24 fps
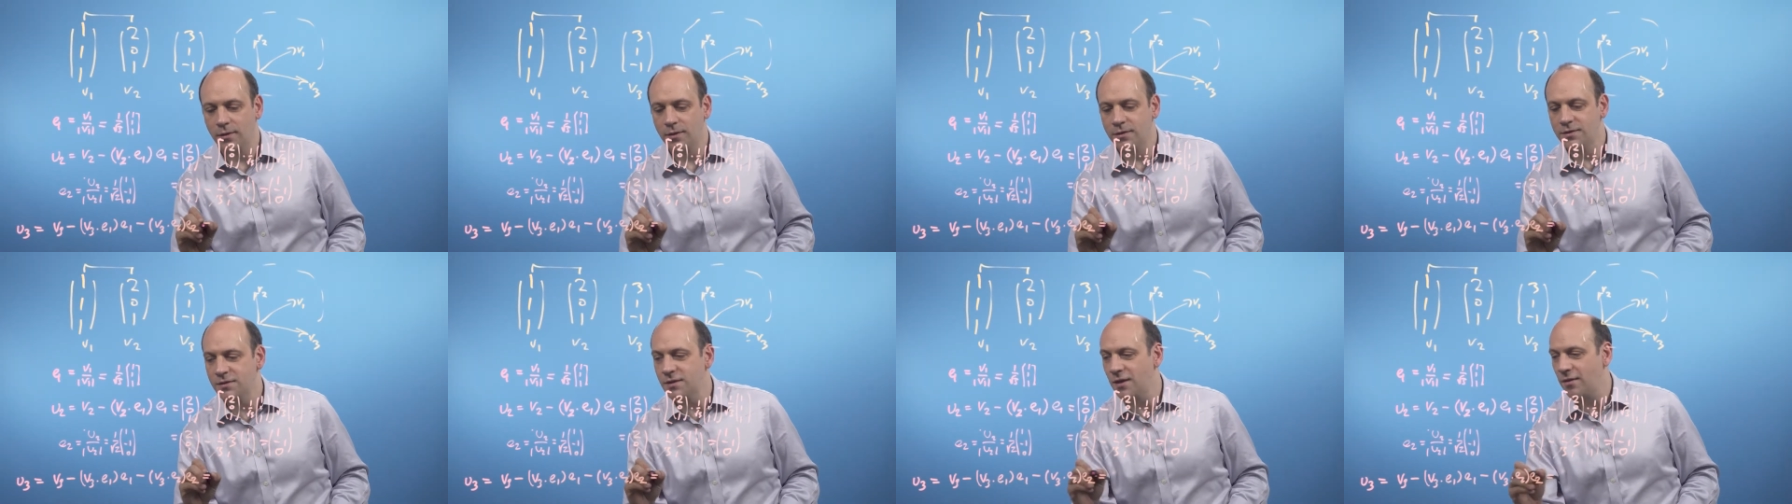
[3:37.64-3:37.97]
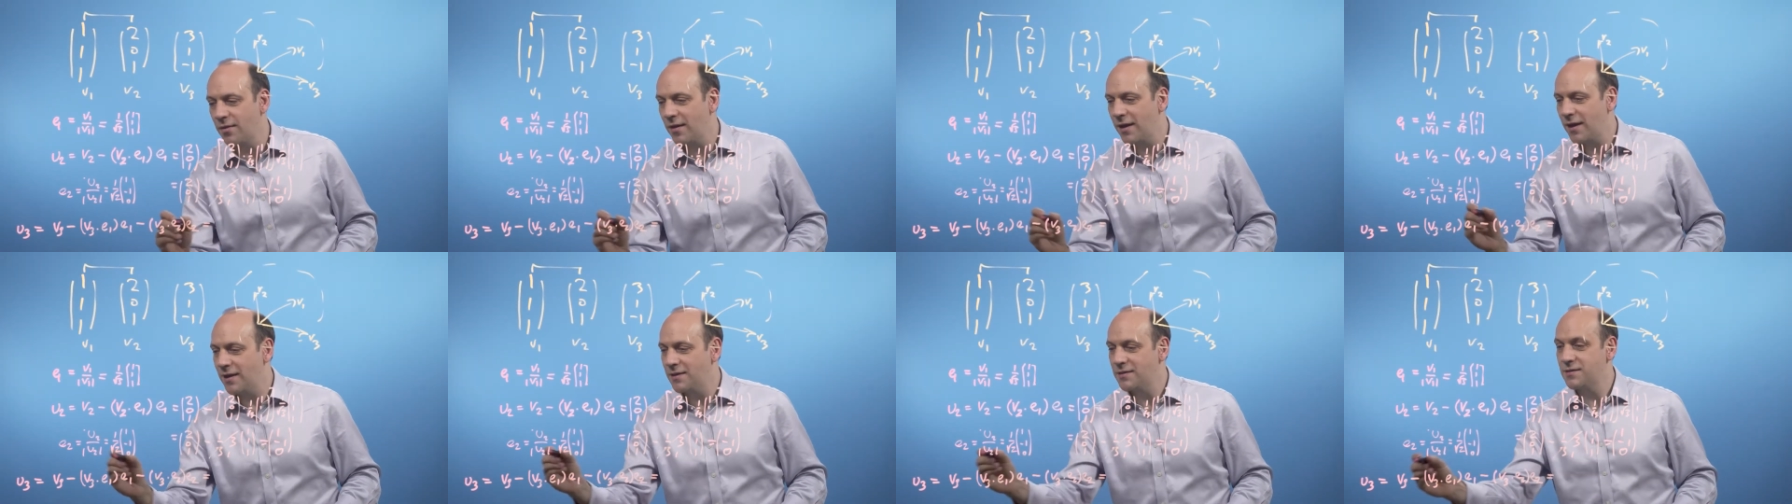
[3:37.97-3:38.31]
So
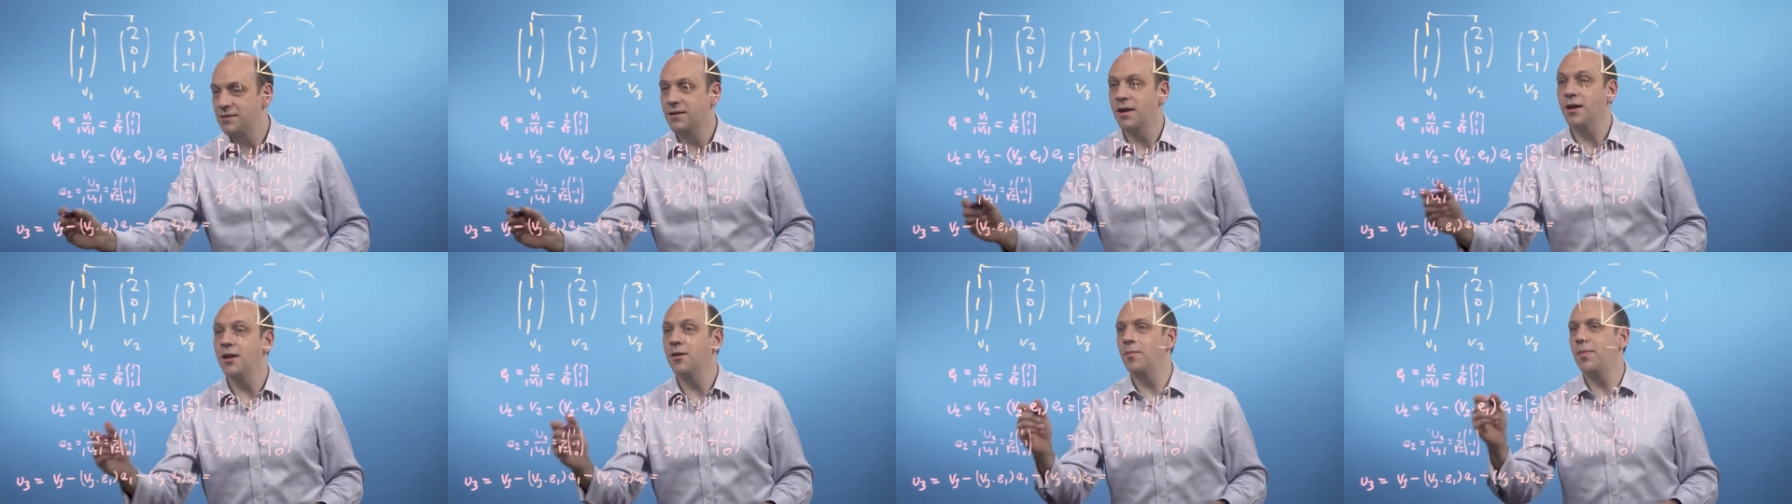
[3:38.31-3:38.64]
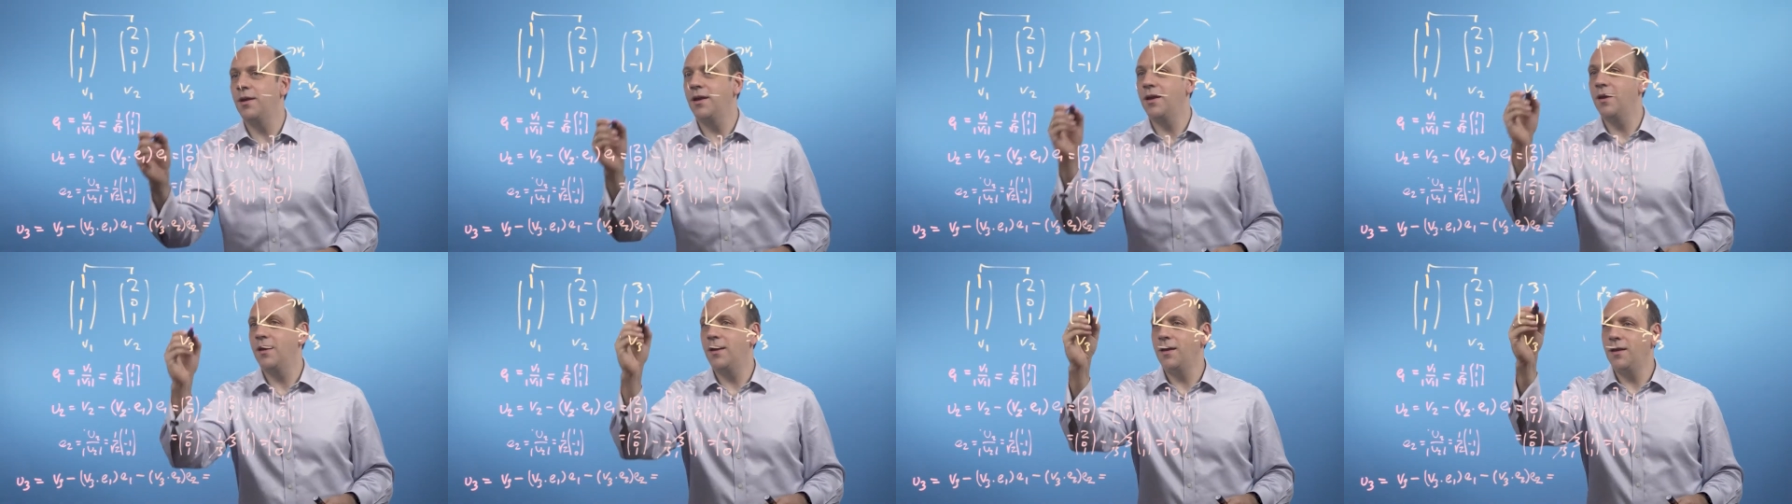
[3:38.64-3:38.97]
that's going to
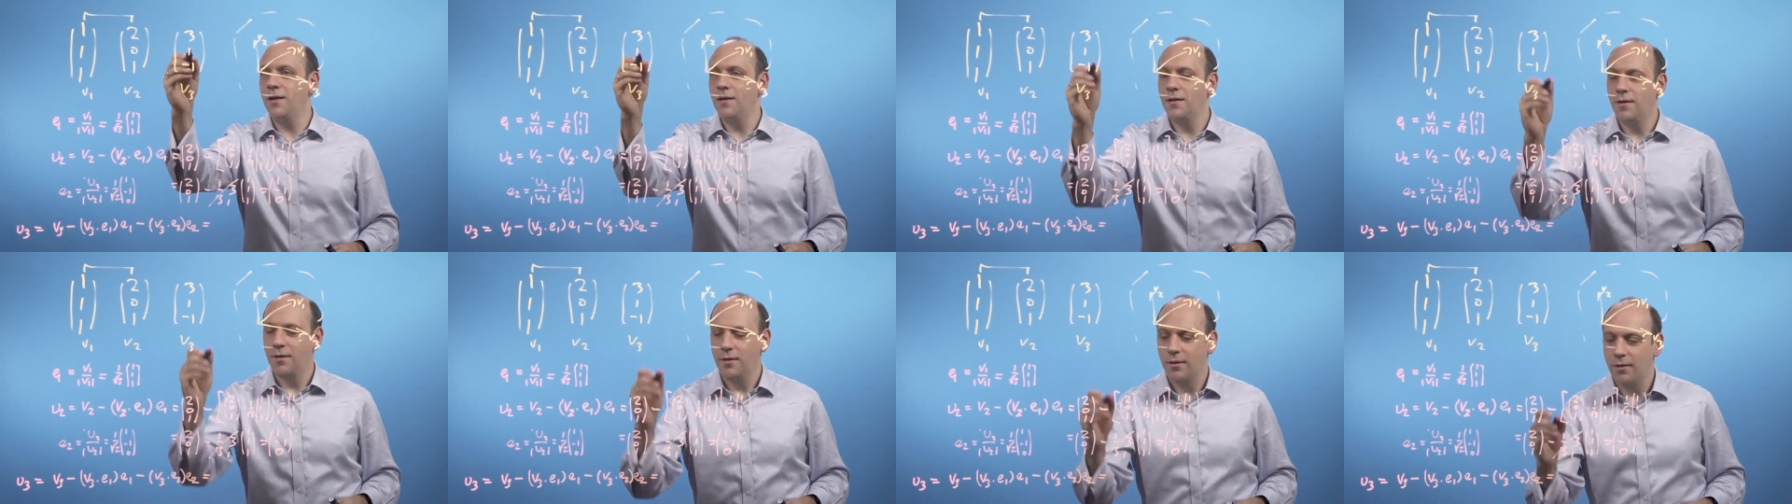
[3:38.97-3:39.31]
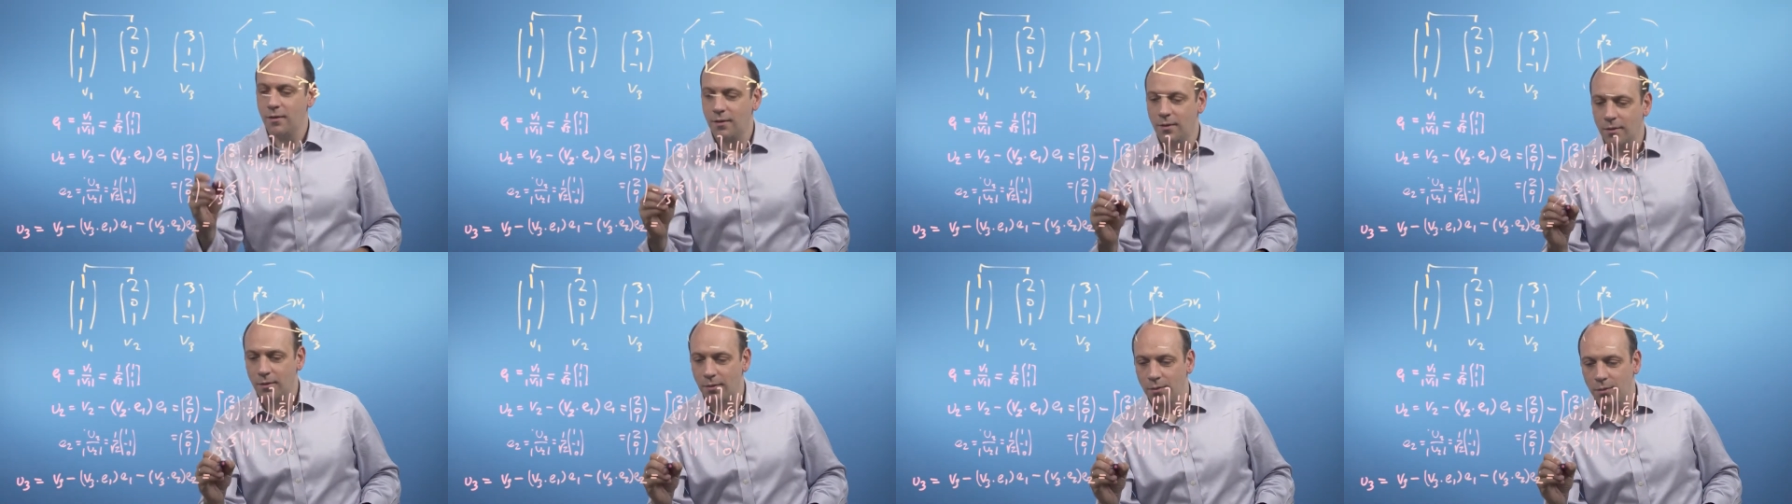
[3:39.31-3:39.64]
be
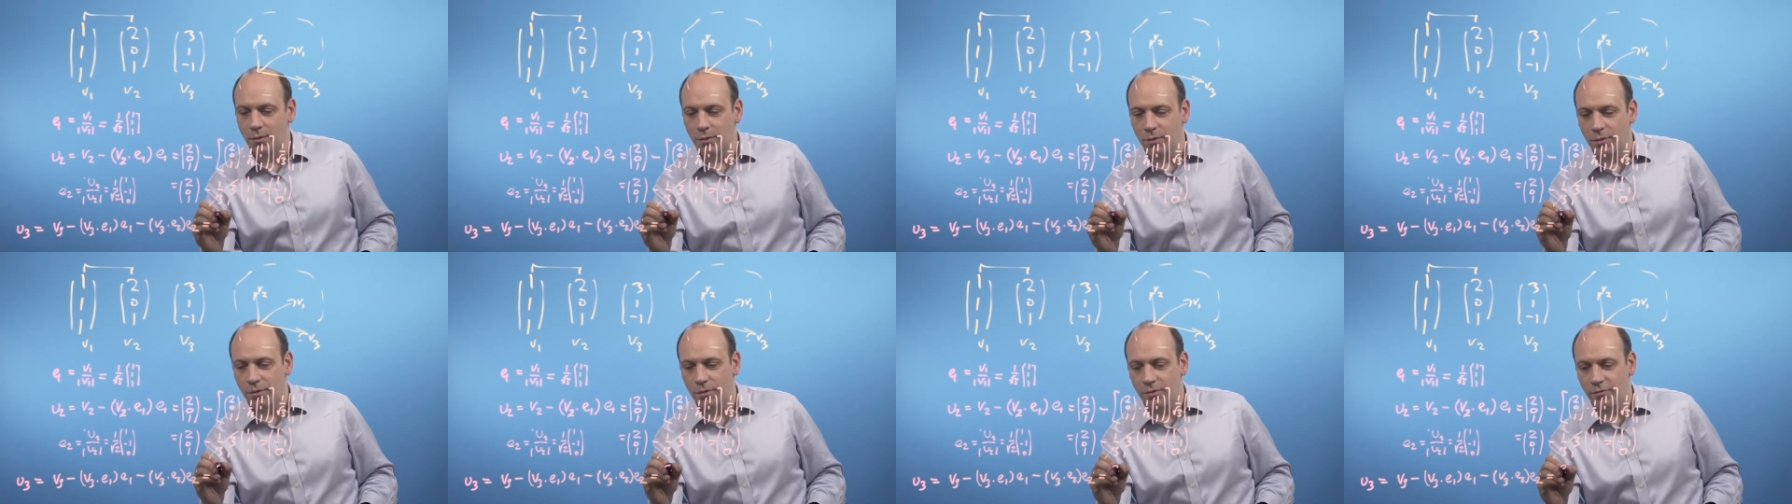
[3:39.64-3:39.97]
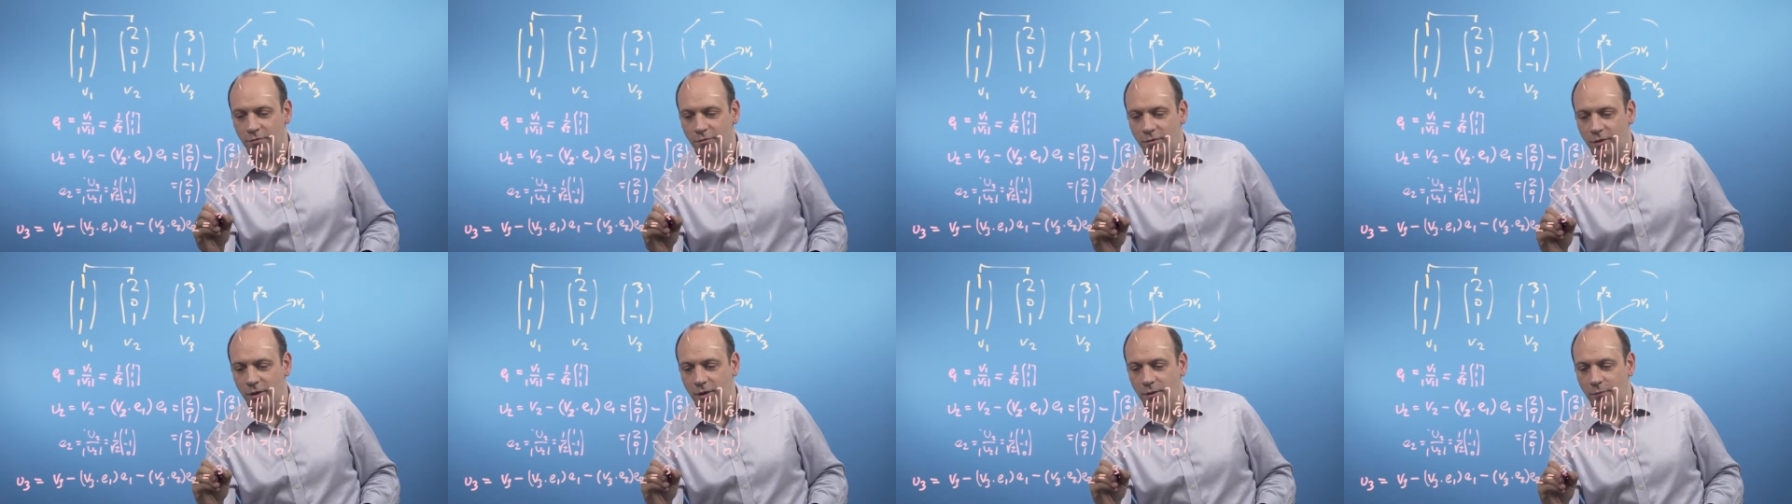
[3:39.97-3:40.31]

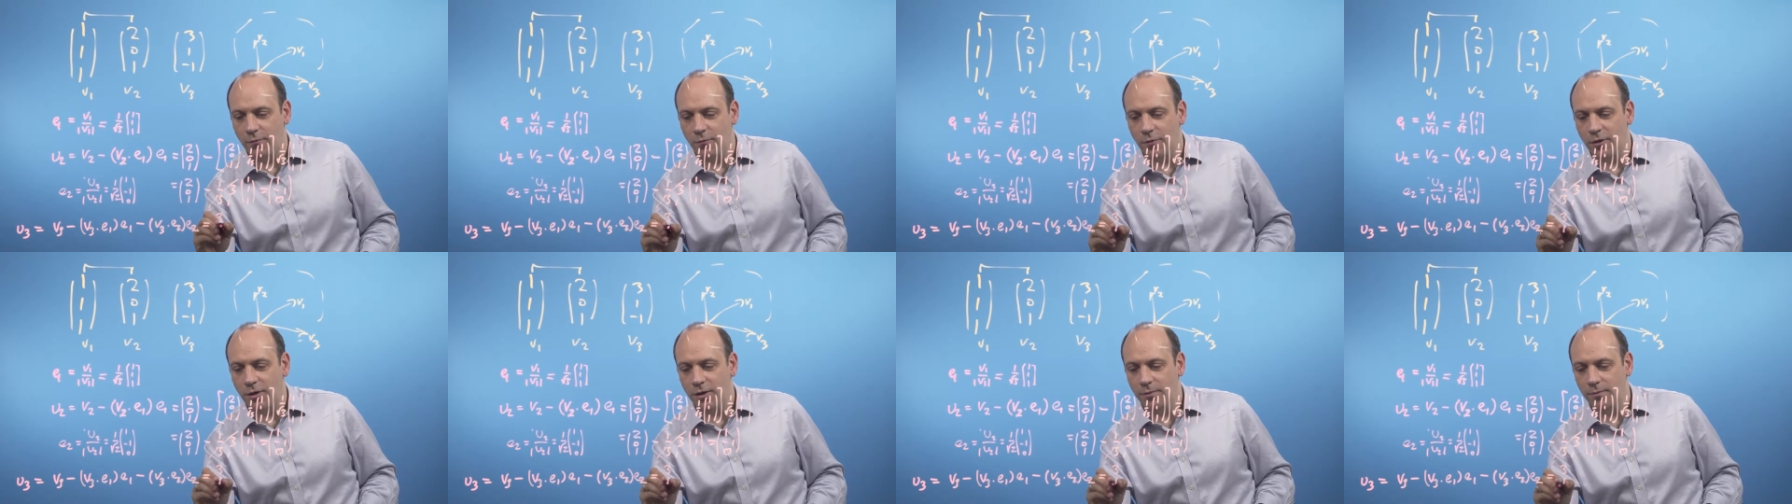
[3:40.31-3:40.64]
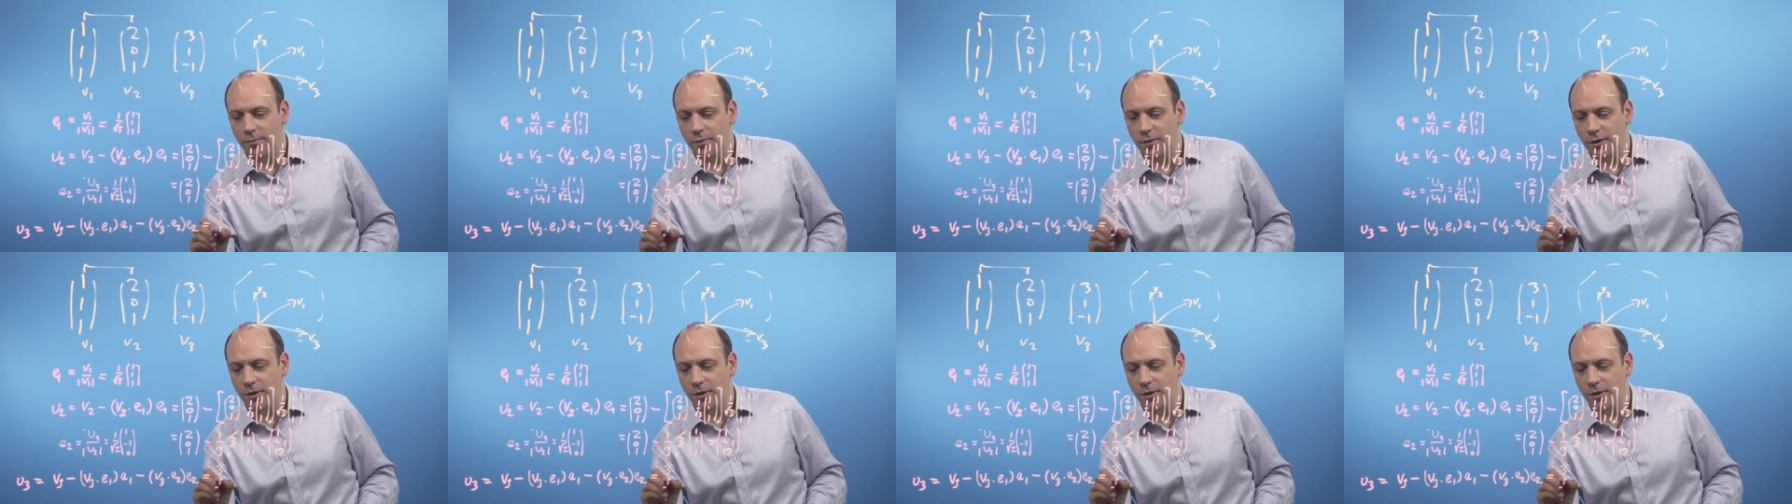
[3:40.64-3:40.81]
3, 1,